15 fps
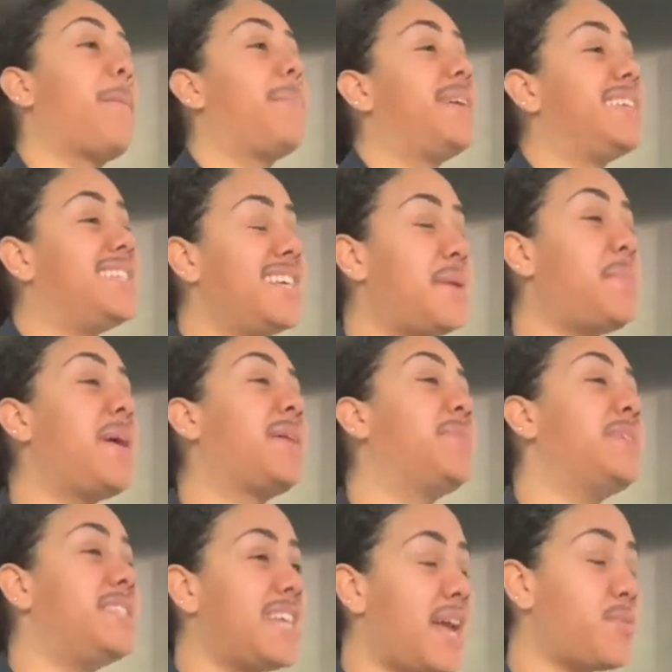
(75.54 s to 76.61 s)
but it did make me
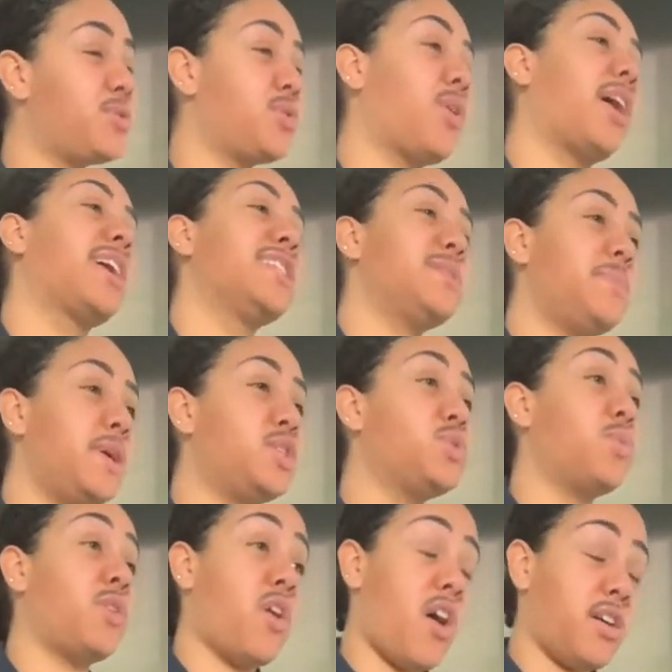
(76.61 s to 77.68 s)
damn sure I can speak to
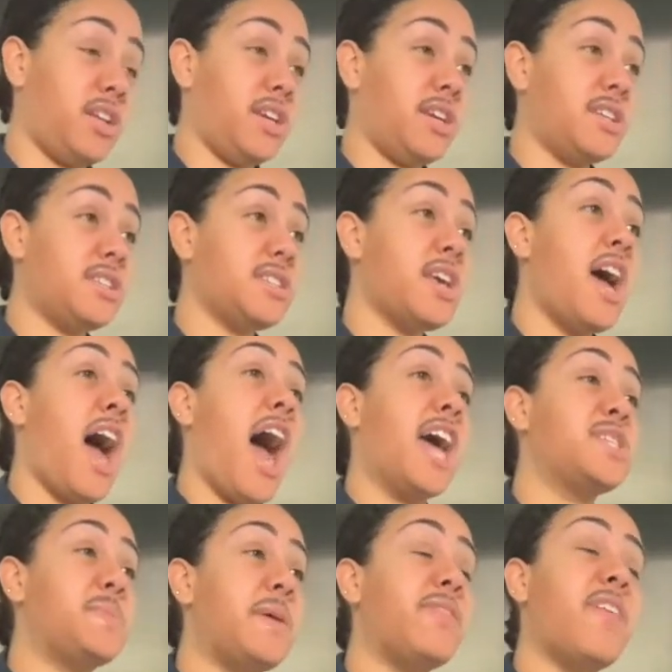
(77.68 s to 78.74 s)
an audience. I
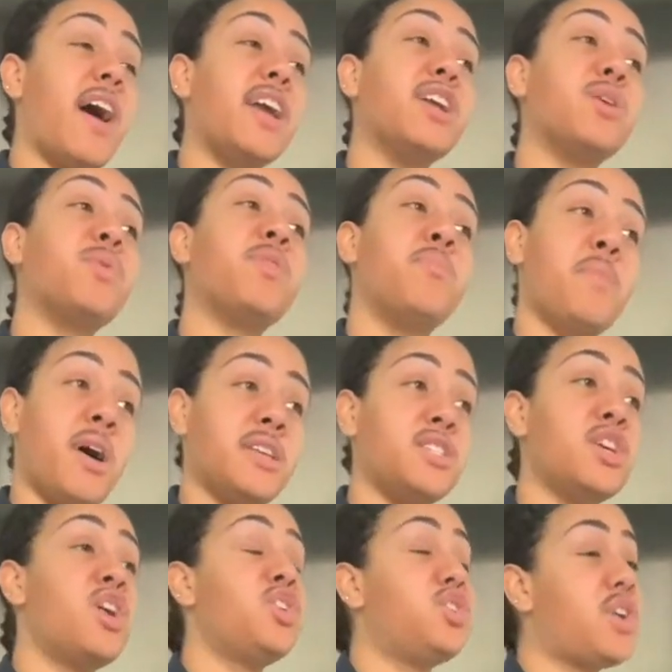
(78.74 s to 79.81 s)
spent that year with Musk,
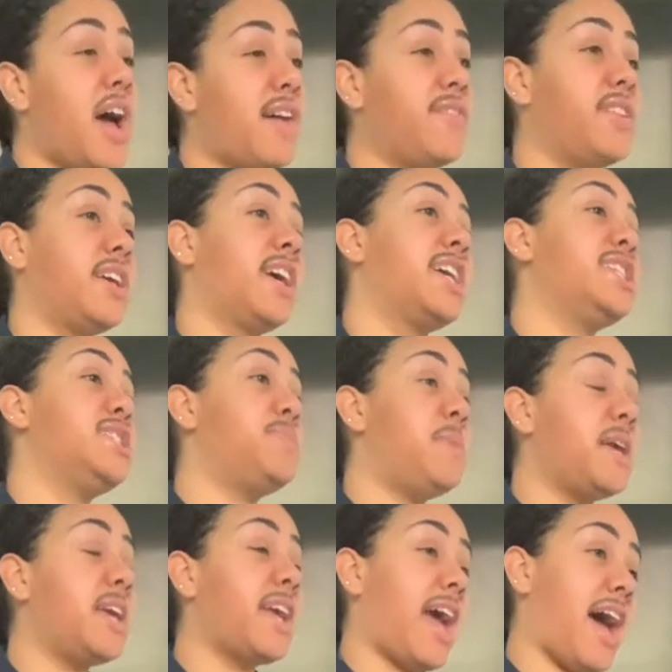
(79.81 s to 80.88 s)
traveling and
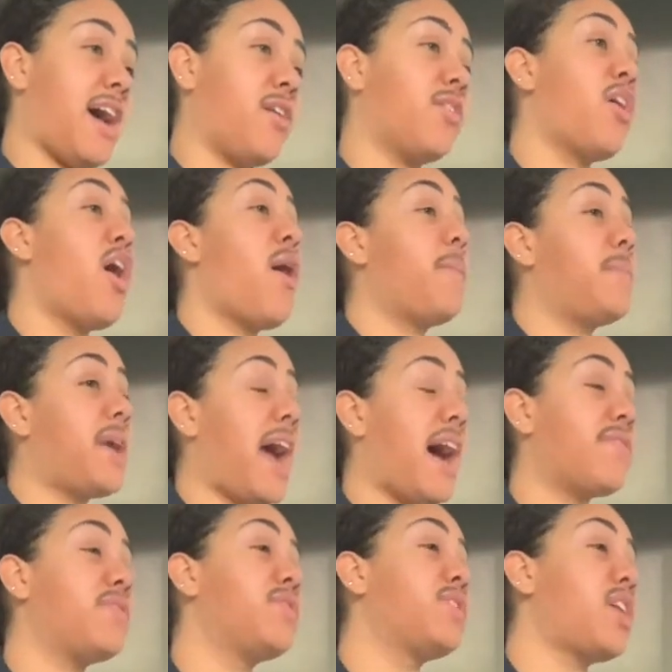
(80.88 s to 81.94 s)
speaking out on behalf
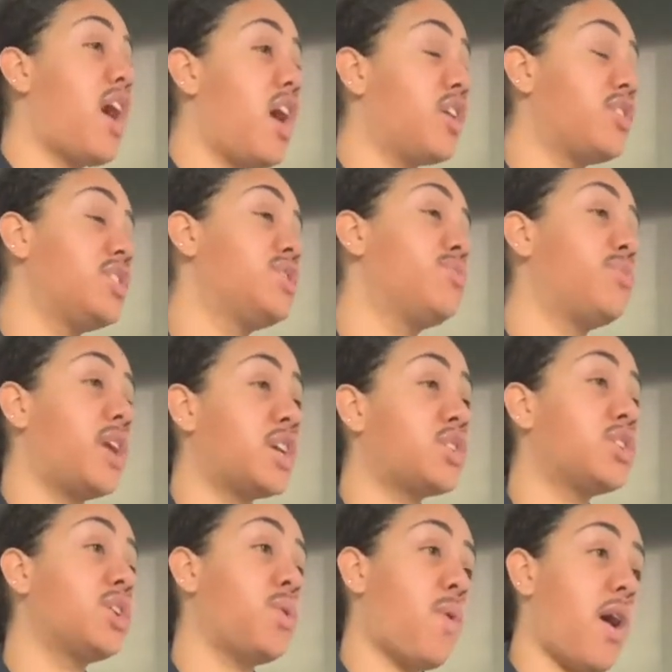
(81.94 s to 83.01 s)
of the Congress of Racial
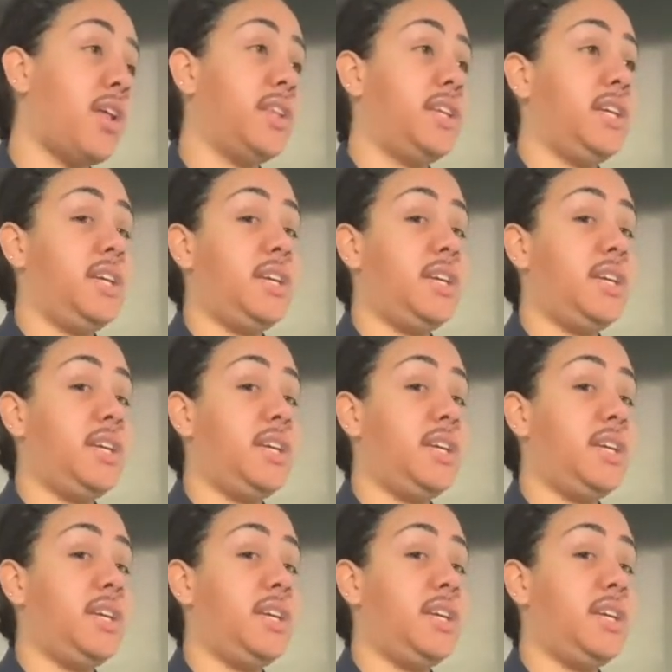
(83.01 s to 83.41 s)
Equality.